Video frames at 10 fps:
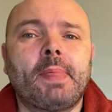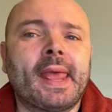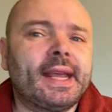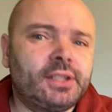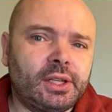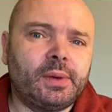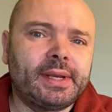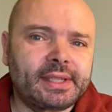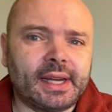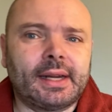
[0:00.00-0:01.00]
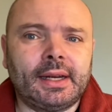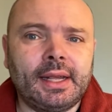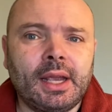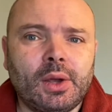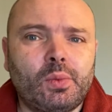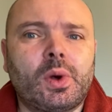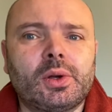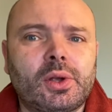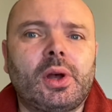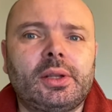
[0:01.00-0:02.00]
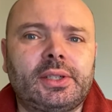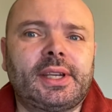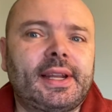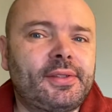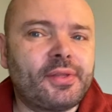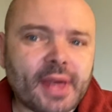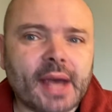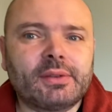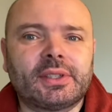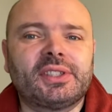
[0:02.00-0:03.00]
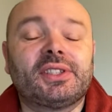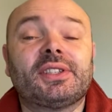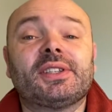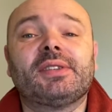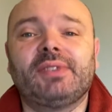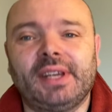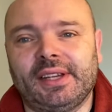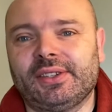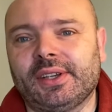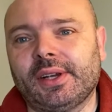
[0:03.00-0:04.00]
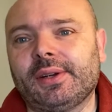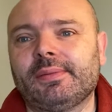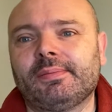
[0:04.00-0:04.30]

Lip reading: is to do exactly what God said thousands of years ago: